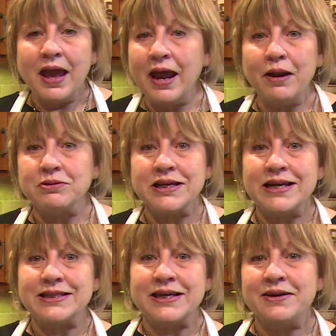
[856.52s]
And it was
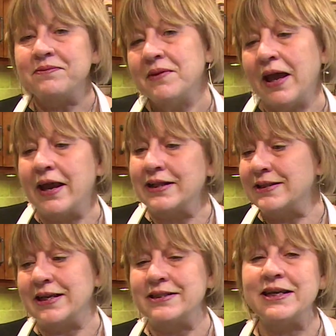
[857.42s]
easy, and
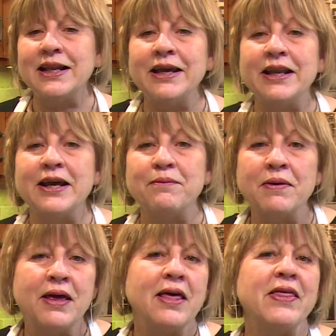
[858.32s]
it's an easy cleanup.
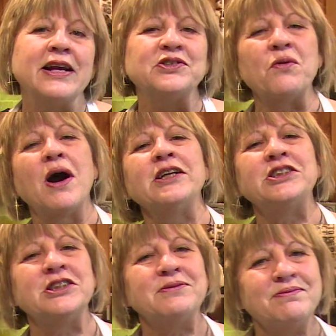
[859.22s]
Thanks for
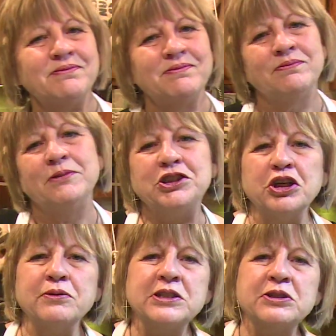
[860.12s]
watching. Be
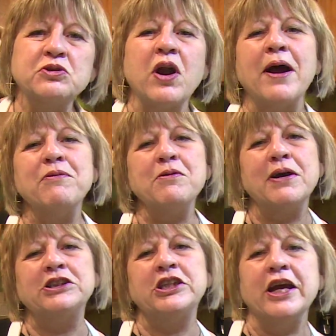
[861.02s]
sure to subscribe to
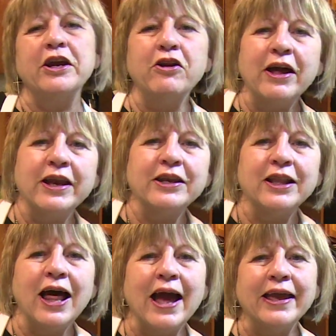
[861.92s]
my channel and to
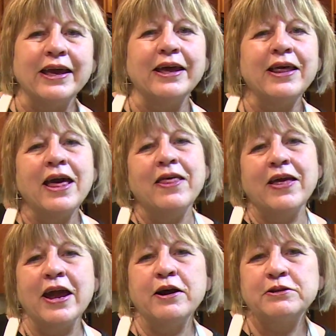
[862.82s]
like it.
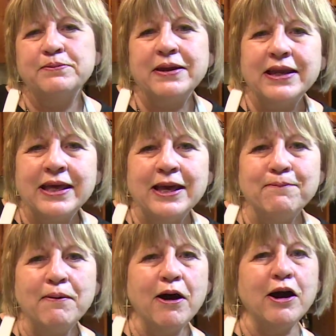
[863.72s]
That helps me to
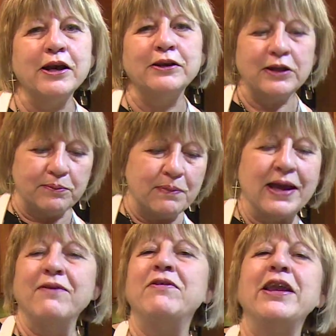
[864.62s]
keep on
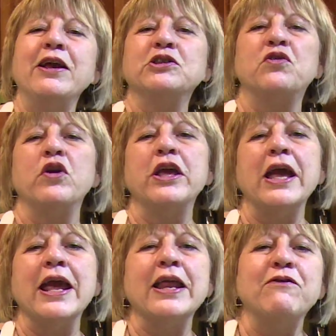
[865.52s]
making videos for you.
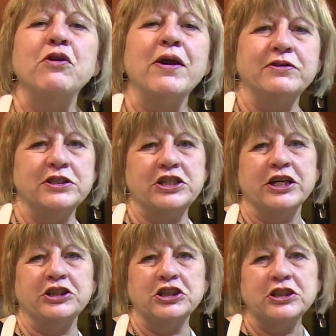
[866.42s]
And if you have
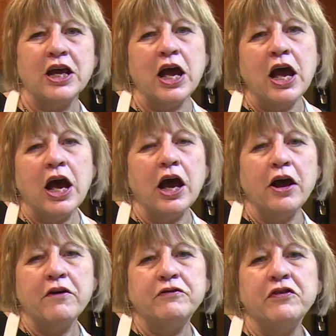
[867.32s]
suggestions
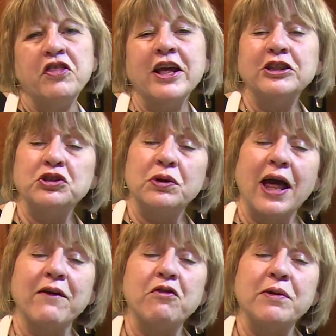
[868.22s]
of things you would
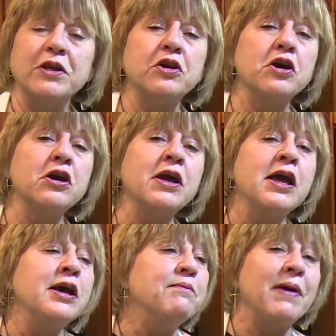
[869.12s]
like for me to cook,
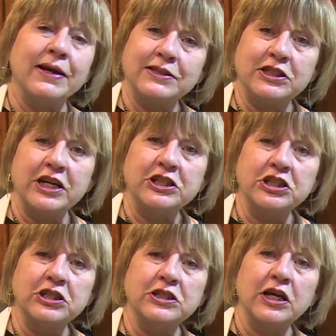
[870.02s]
make
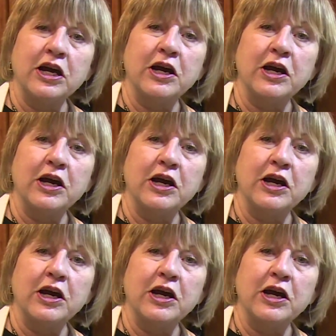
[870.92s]
suggestions